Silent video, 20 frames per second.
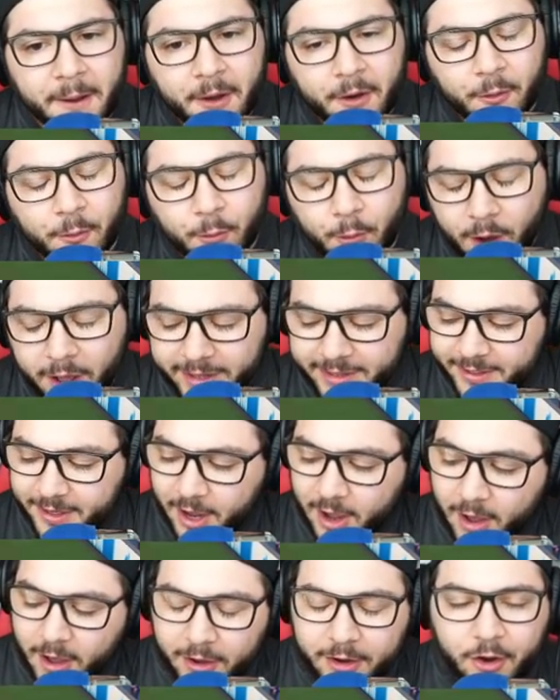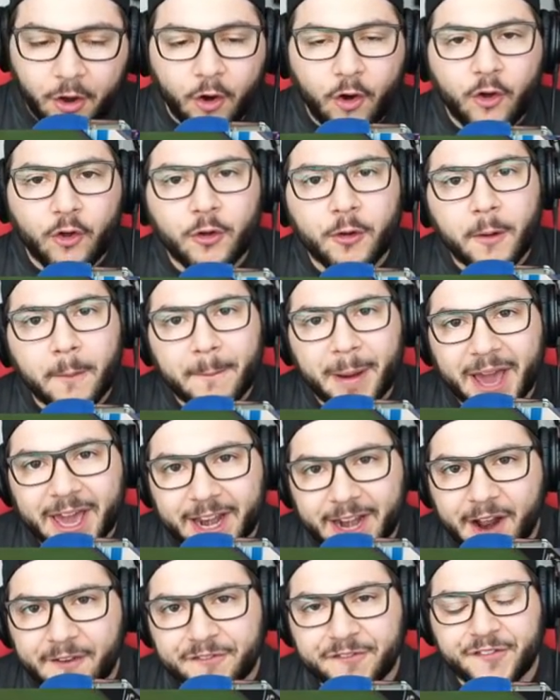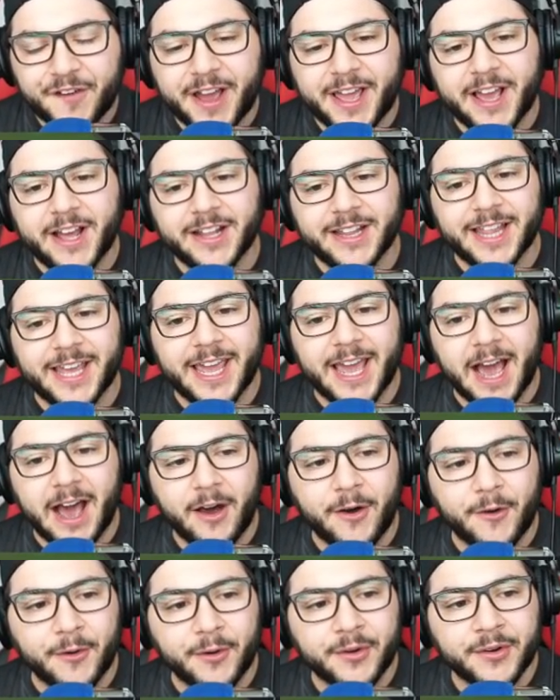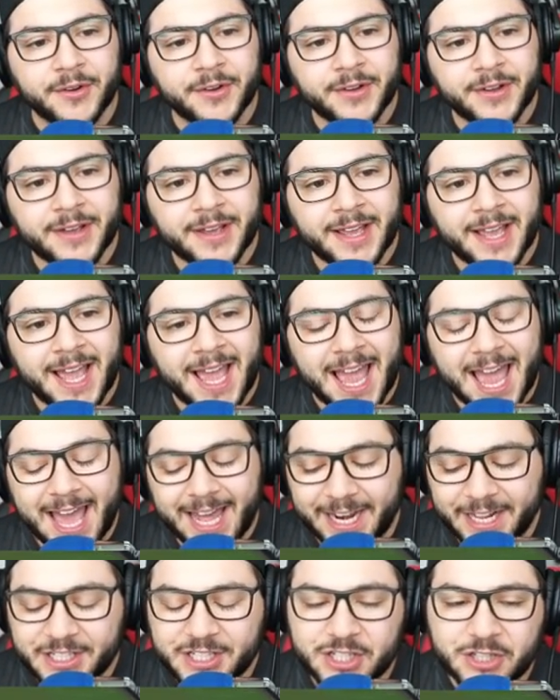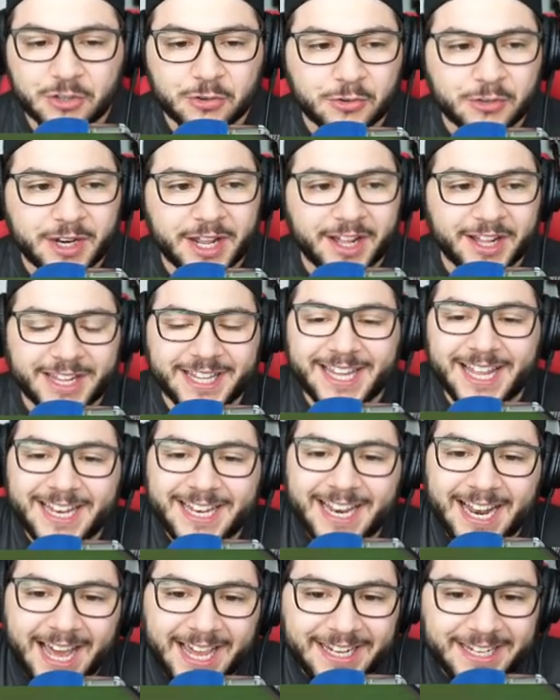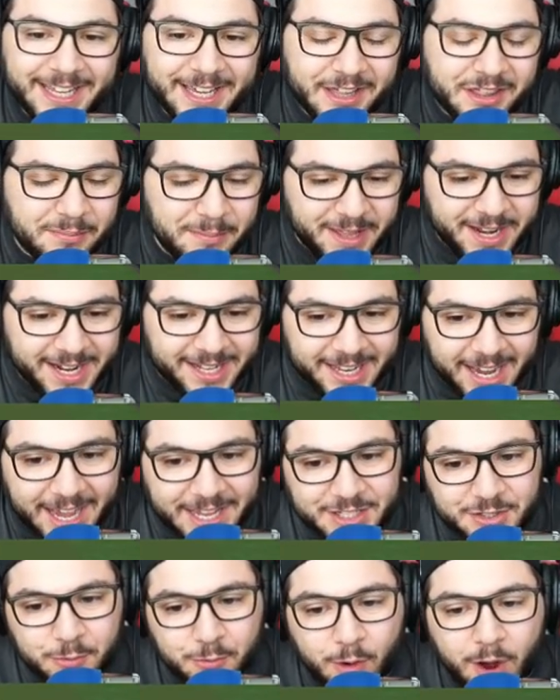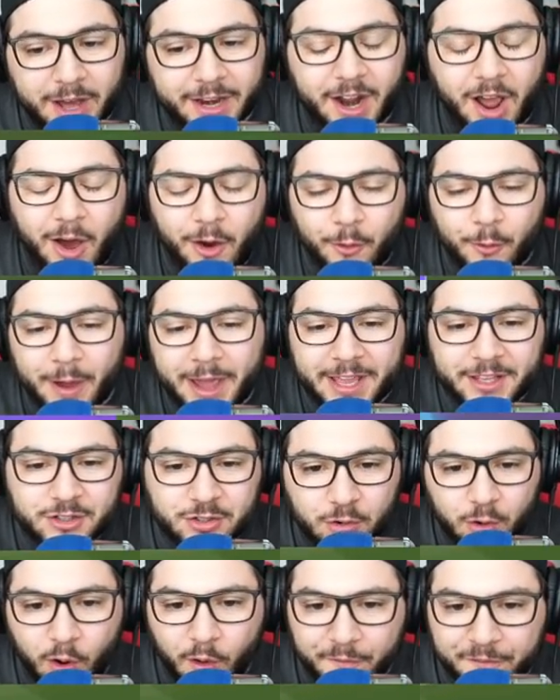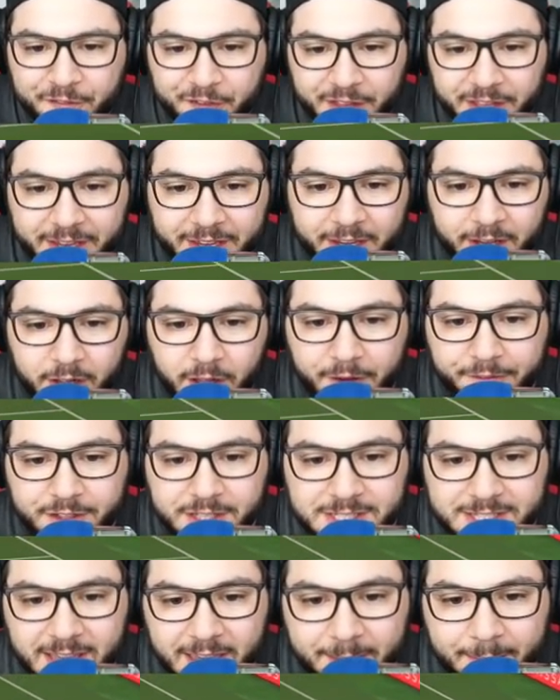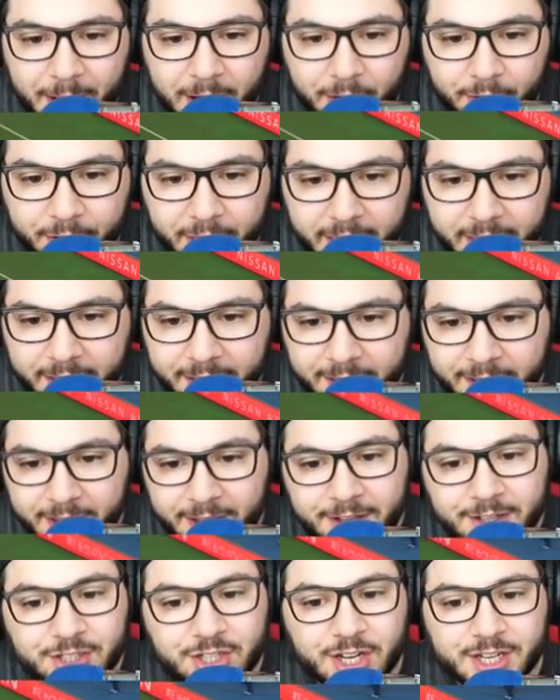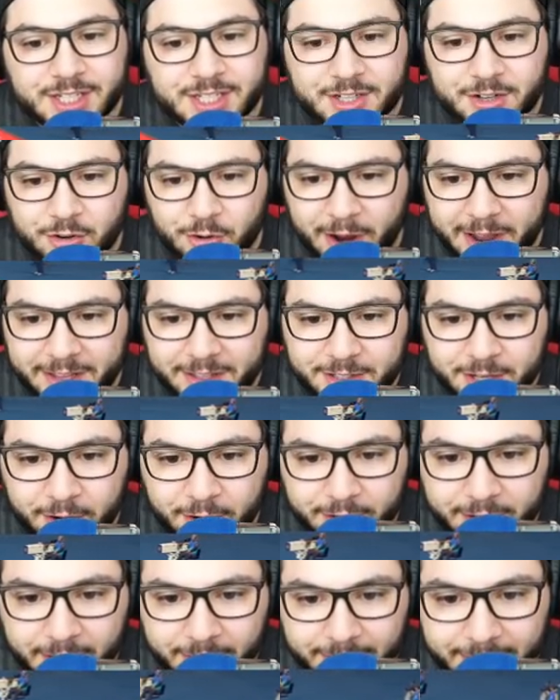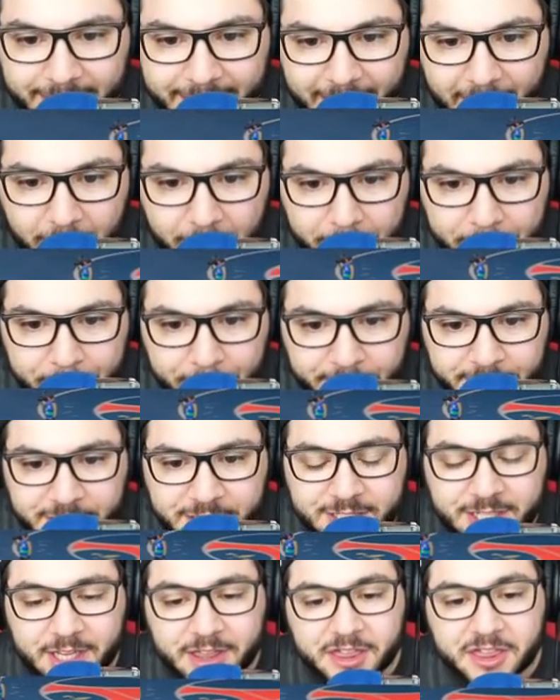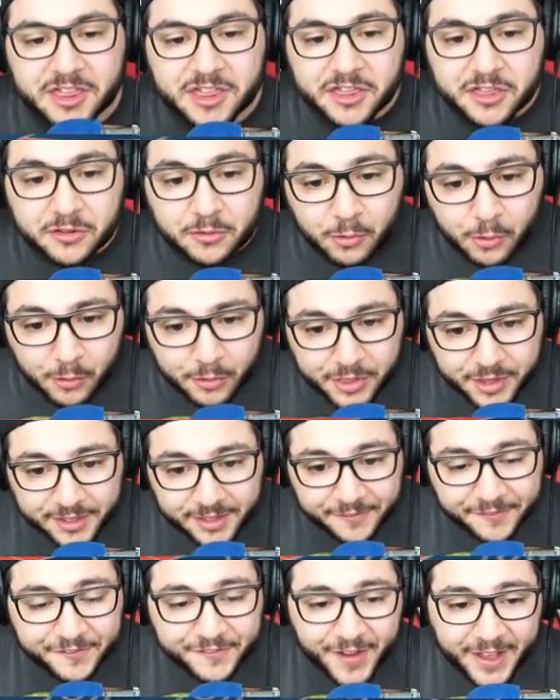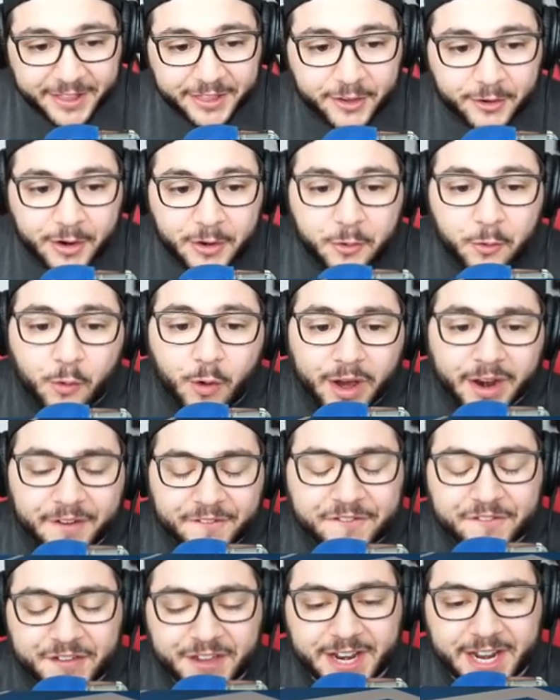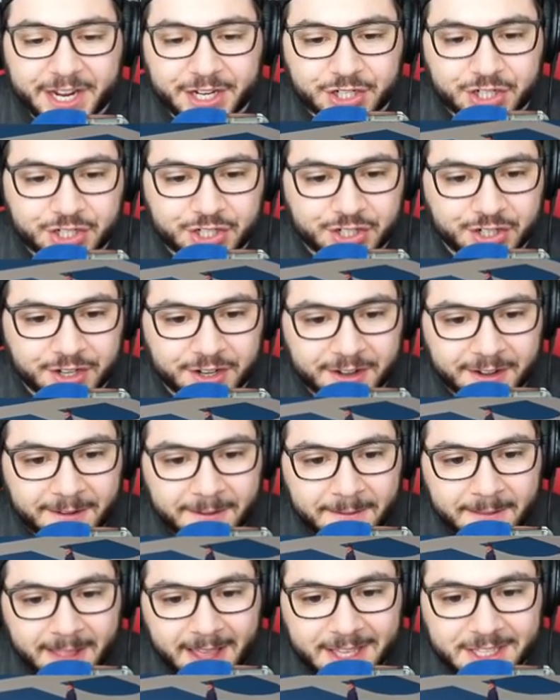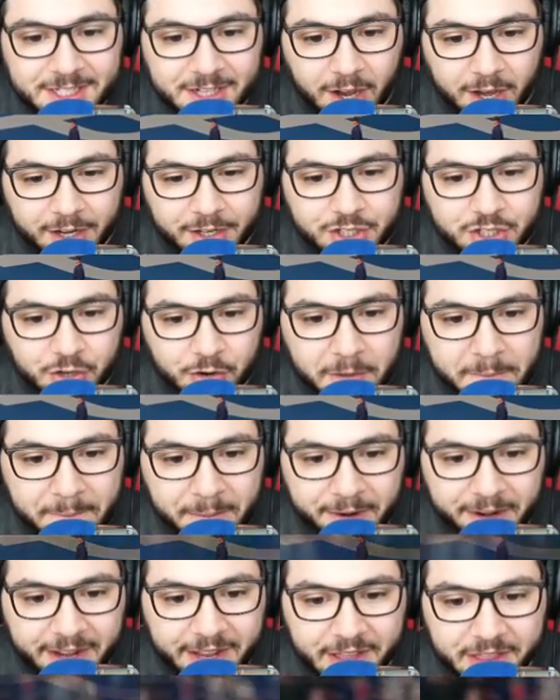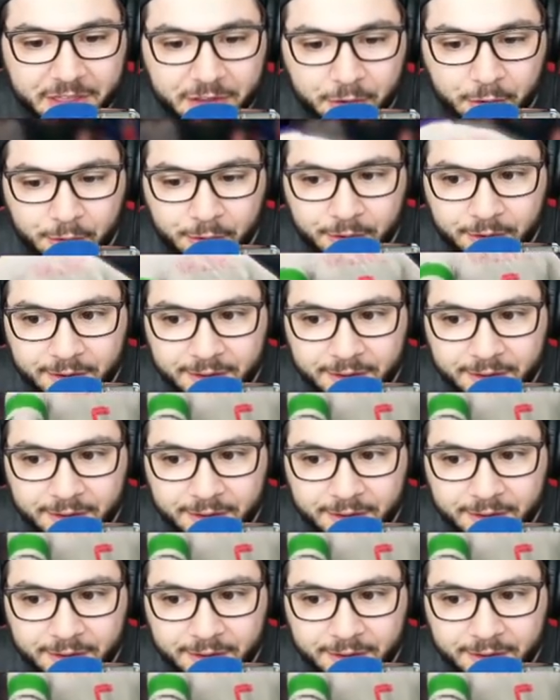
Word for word: What a goal by Rafael Leao. And it's two nil in the ninetieth minute, guys. What a way to hopefully kill off this game. Auge, just great turn. Now Leao puts it through the defender, and what a finish. It's got to show him putting it through.